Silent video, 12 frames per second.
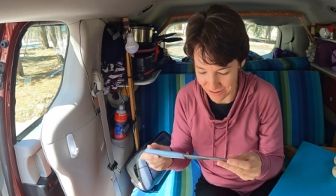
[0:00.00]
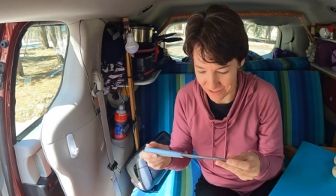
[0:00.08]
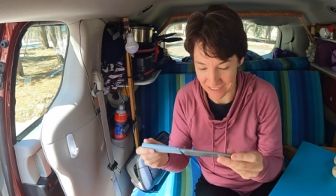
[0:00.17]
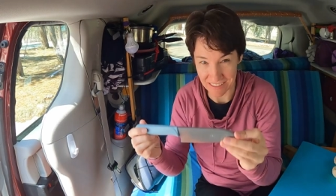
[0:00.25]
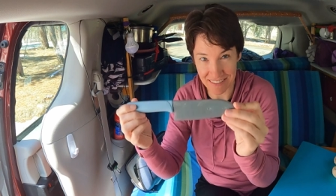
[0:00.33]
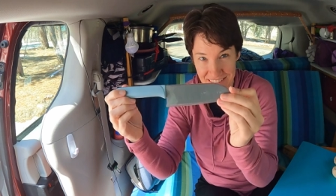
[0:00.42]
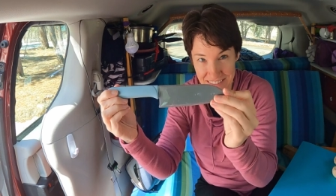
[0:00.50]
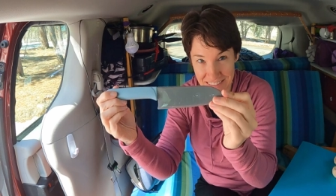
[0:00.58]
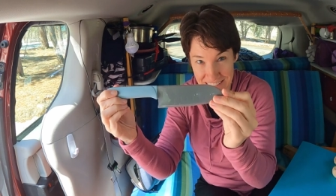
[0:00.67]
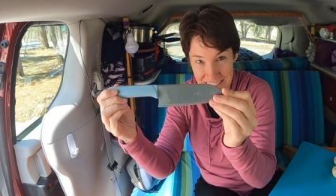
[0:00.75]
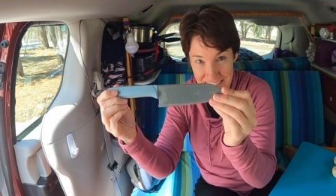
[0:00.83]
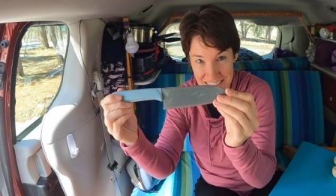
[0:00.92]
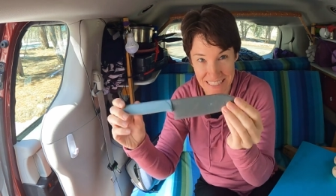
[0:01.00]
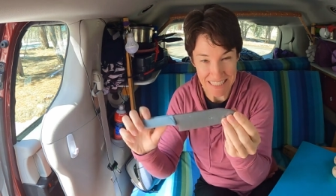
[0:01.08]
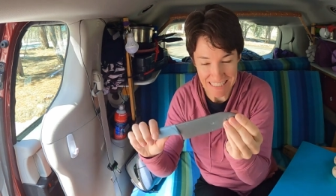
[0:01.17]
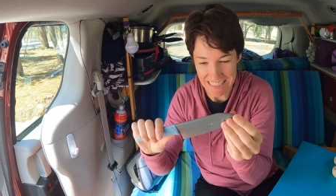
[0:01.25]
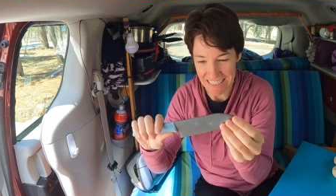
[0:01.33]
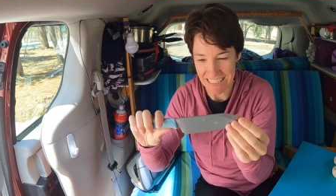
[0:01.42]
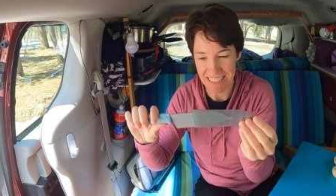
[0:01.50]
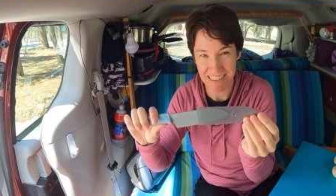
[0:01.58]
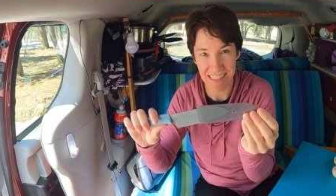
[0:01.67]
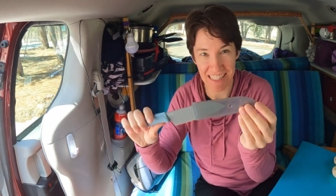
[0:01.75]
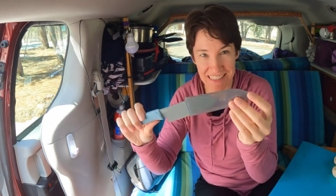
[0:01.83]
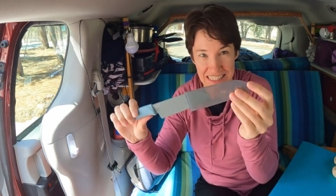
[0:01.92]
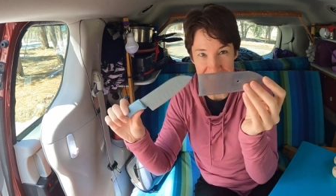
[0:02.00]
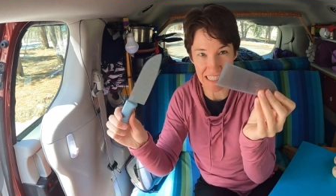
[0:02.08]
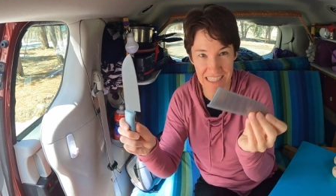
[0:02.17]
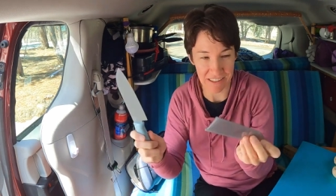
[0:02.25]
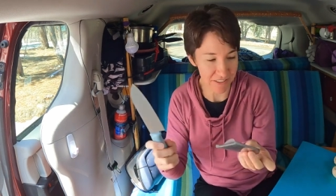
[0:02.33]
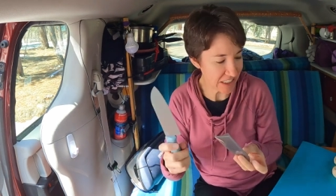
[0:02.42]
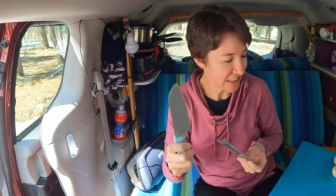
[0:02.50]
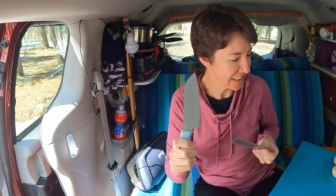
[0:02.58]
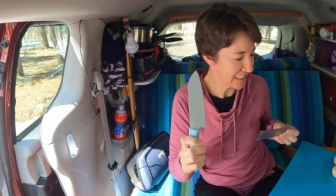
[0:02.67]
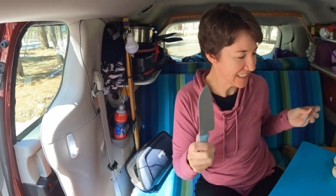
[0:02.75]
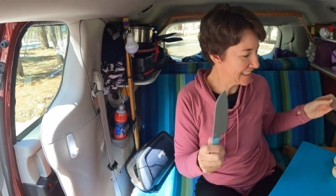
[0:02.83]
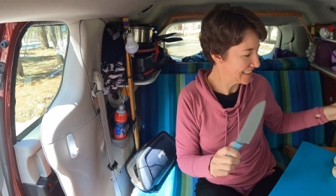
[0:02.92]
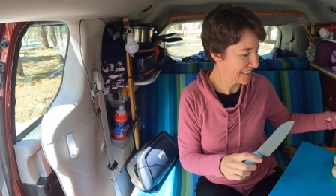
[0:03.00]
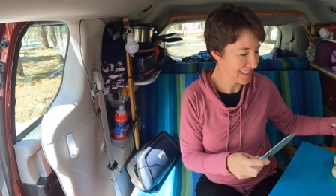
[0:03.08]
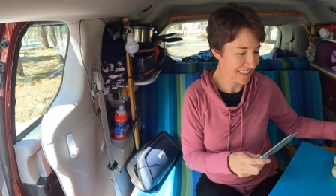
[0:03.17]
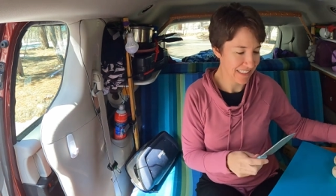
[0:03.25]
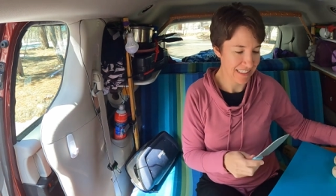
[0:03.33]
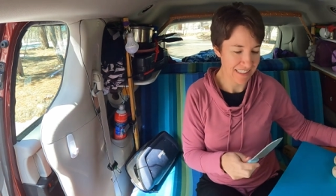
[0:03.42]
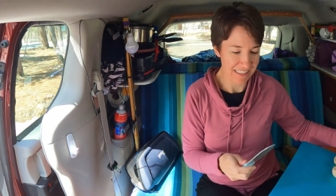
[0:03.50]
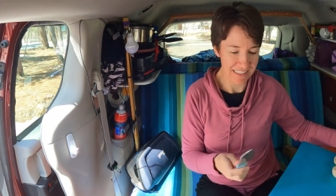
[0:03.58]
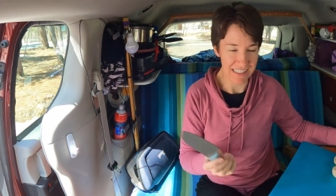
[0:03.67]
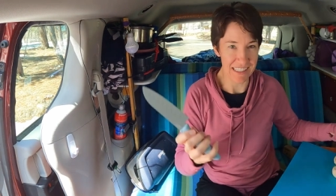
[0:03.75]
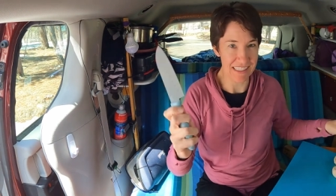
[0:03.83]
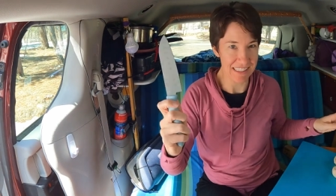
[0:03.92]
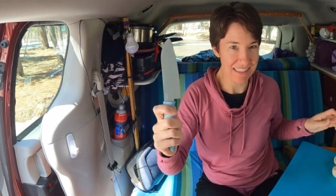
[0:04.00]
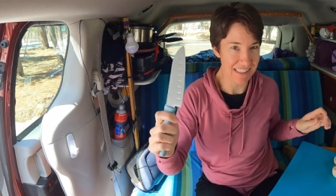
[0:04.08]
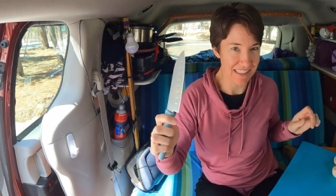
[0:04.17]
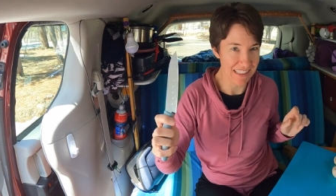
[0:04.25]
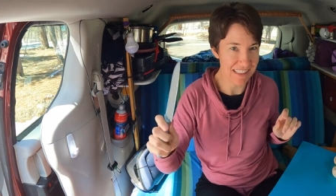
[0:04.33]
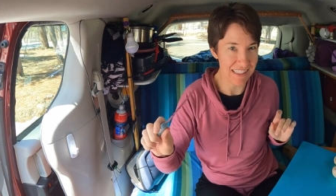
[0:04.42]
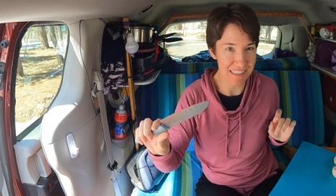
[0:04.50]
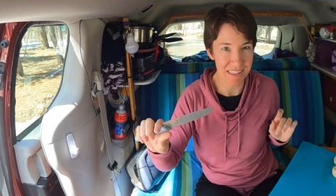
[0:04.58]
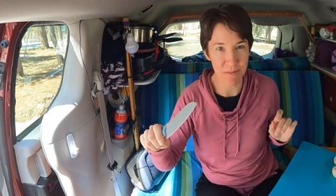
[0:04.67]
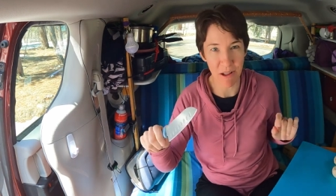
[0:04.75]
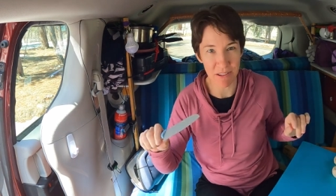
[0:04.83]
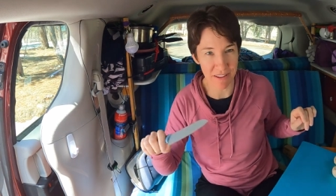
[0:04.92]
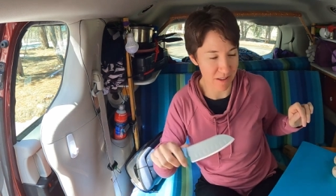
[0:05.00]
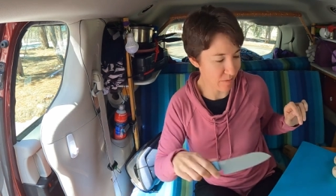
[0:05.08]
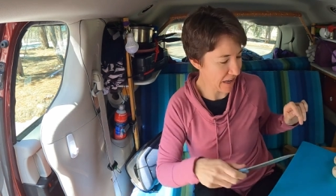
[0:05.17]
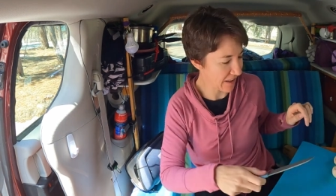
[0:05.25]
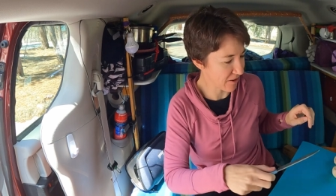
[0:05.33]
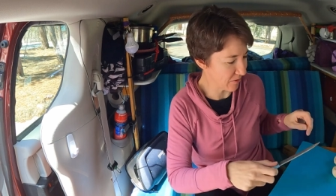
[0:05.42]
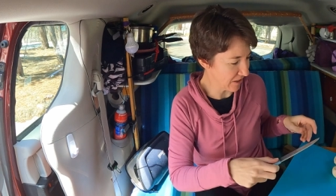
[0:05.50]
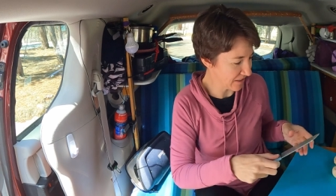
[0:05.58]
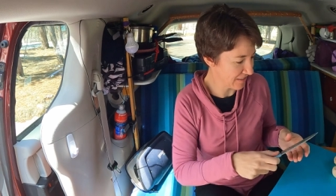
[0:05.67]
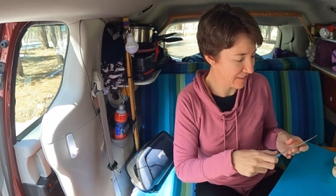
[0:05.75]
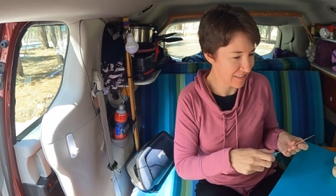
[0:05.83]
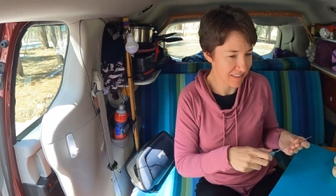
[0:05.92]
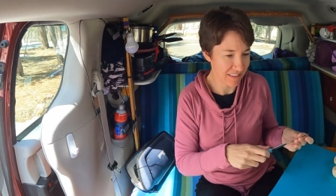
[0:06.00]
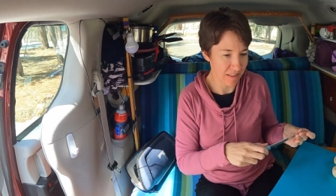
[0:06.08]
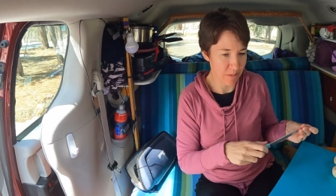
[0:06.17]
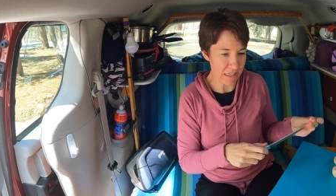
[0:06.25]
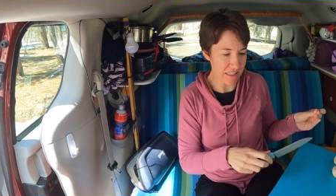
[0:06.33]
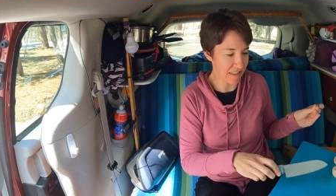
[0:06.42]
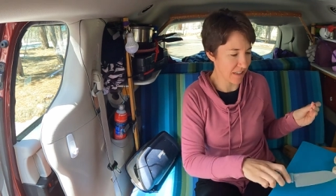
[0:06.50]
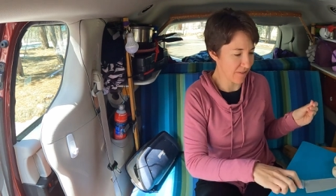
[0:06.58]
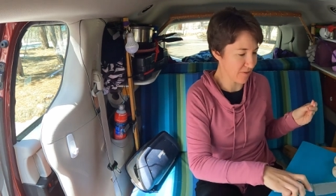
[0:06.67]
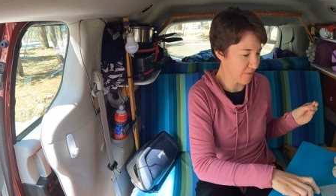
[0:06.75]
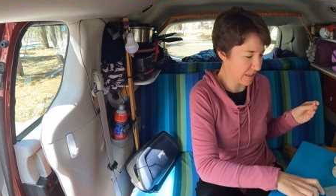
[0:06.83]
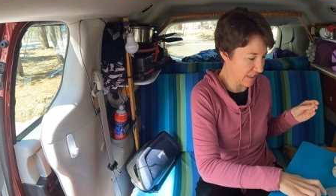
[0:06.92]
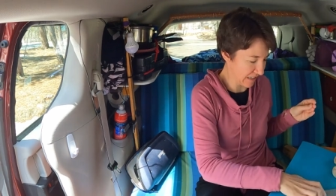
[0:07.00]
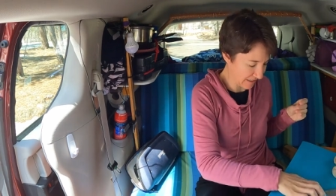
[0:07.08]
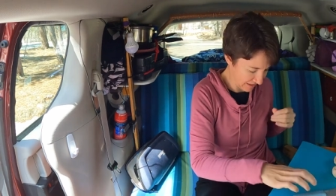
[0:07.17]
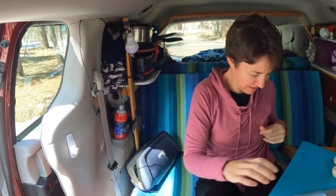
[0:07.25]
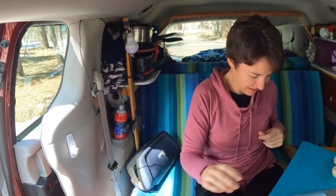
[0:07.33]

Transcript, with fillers: to use it. Has a little cover. And it's a little smaller than my other one. A little bit easier for me to